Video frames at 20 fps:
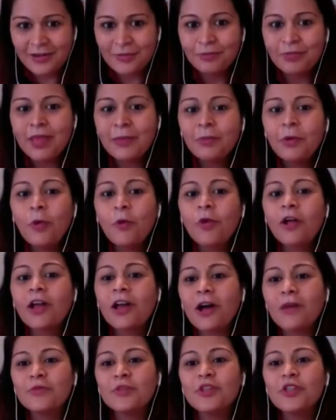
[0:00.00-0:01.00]
people will
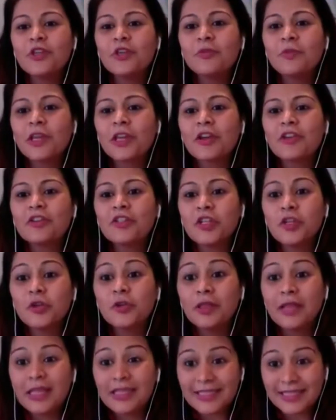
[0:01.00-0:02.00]
come to you because you
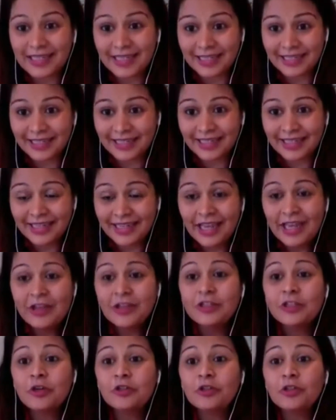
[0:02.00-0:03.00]
listen
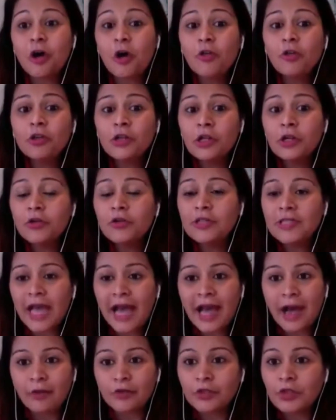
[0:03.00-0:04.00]
so don't lose
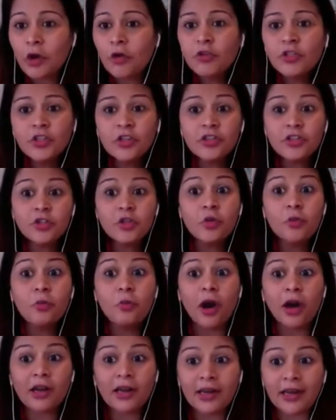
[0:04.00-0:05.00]
out. Don't just do
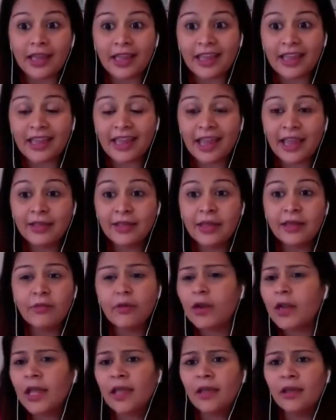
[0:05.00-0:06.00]
marketing and then
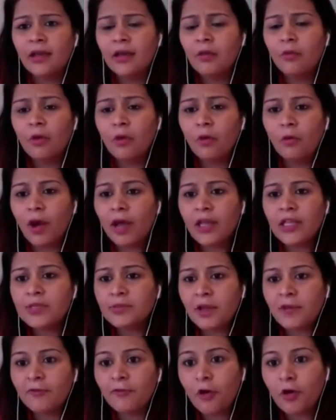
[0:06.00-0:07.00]
we're like, well, why is
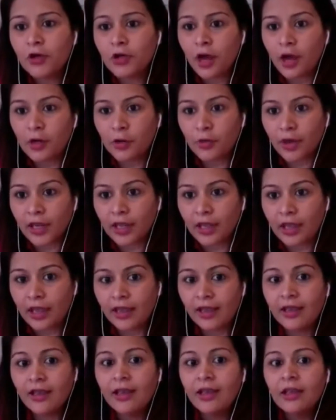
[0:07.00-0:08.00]
my phone not ringing?
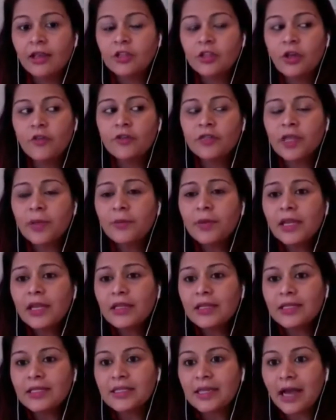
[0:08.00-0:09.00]
So if somebody
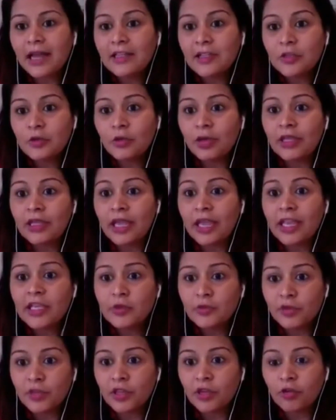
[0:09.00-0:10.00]
decides to engage
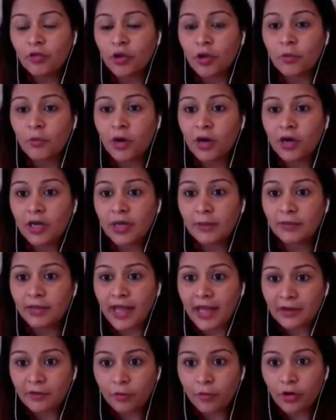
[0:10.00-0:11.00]
with you on your marketing
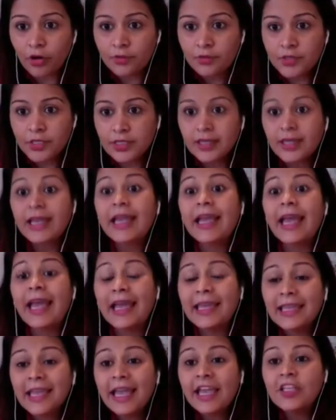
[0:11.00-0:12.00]
platforms,
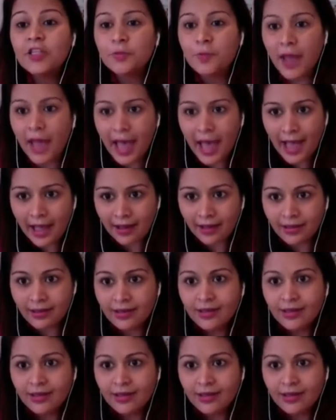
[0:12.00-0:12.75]
engage back.